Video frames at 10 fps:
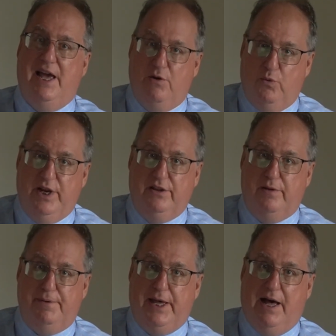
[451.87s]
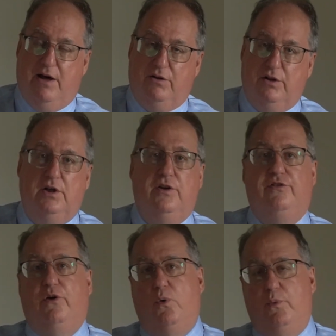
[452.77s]
and ring the bell
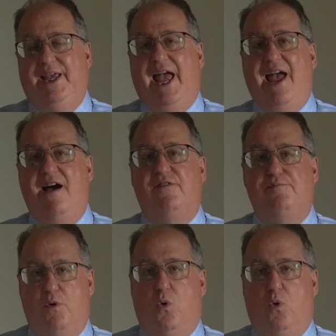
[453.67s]
so when we have